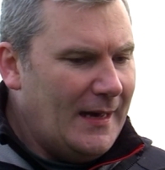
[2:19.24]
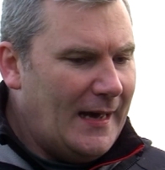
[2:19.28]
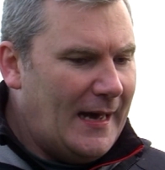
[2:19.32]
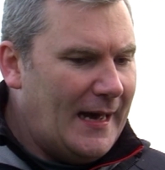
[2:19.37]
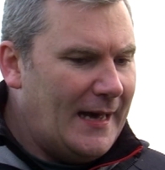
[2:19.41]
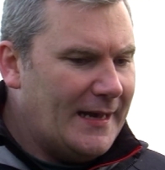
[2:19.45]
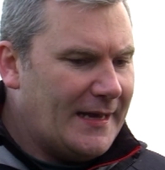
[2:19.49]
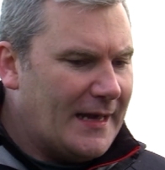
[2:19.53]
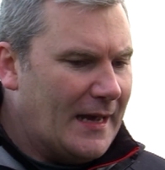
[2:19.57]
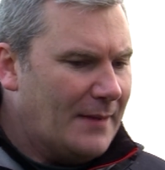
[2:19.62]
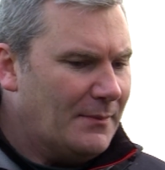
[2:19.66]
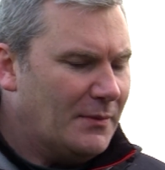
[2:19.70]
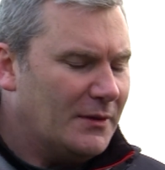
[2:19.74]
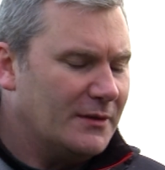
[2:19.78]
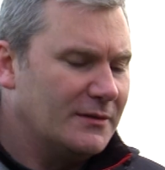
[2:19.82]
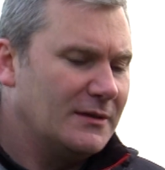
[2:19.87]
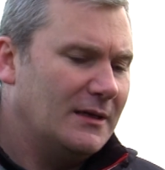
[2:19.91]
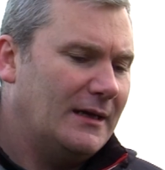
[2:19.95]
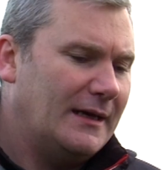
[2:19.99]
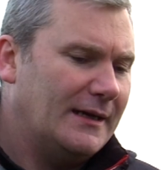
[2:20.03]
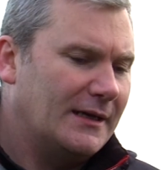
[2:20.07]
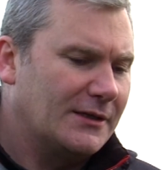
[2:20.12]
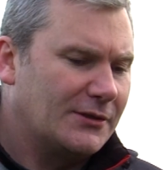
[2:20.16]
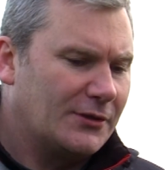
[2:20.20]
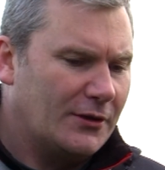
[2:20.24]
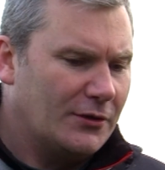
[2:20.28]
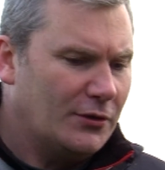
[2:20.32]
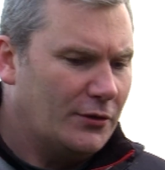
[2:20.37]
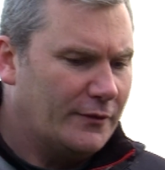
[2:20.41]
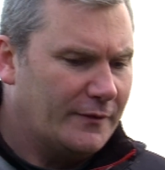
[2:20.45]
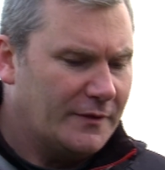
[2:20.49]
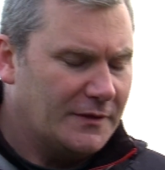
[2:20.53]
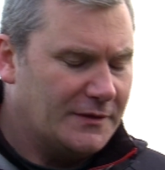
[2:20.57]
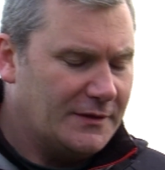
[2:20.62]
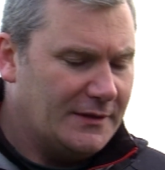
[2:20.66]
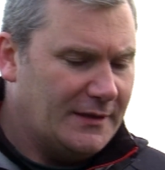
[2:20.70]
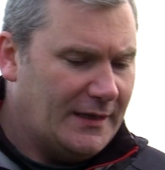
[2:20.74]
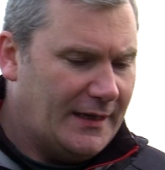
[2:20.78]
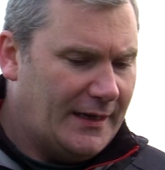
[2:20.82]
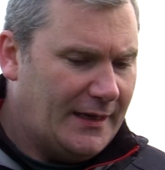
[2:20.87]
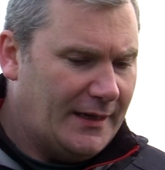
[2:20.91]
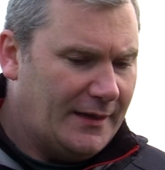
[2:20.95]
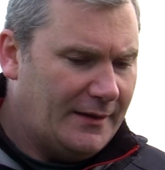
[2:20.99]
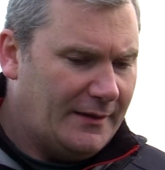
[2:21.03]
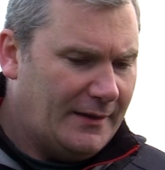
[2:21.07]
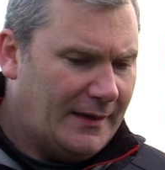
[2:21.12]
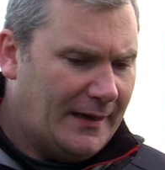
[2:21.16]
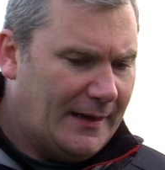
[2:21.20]
Ah, I can be. There's a lot of turnover
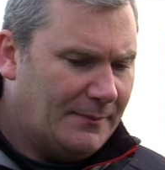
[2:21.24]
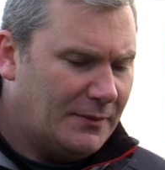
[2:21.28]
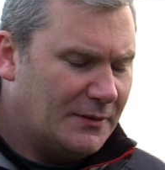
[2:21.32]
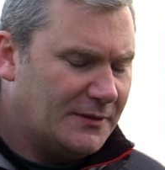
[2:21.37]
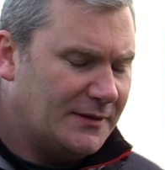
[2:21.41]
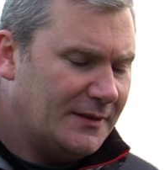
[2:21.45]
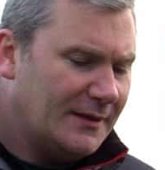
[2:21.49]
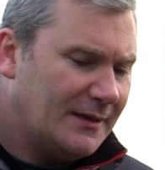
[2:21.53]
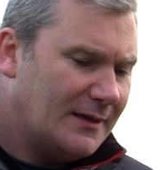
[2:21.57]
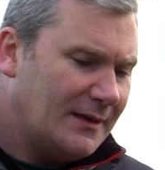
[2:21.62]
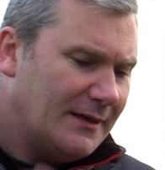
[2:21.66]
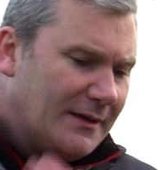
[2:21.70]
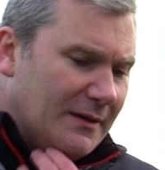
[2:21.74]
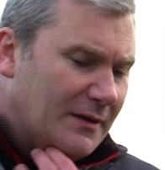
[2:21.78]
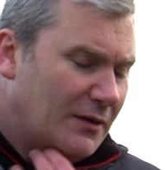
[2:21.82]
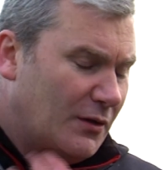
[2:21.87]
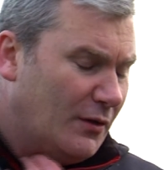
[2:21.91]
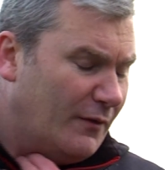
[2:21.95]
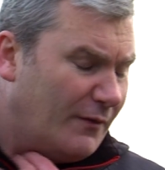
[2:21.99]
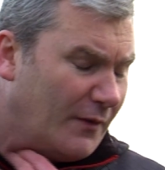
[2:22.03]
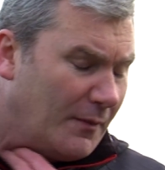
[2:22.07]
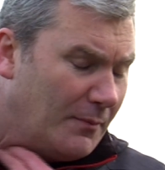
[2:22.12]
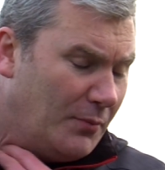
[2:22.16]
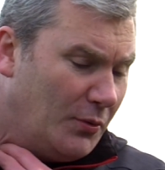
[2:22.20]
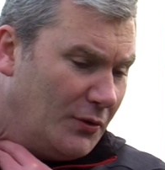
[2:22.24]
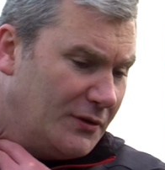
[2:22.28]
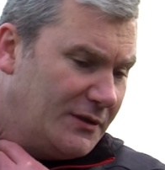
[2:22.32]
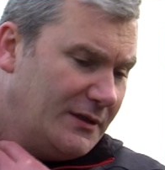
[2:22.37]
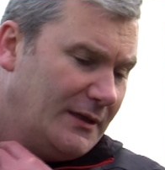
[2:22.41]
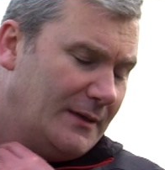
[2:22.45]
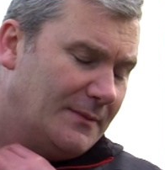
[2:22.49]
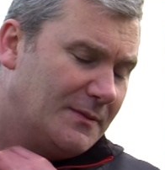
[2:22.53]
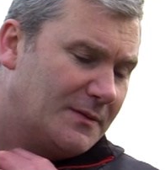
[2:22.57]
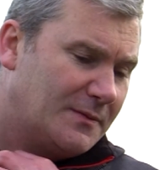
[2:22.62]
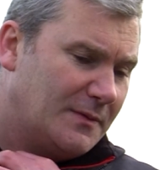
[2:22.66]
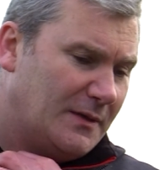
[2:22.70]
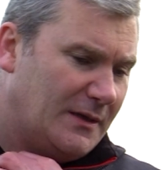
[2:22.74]
today, um, particularly you know for both teams.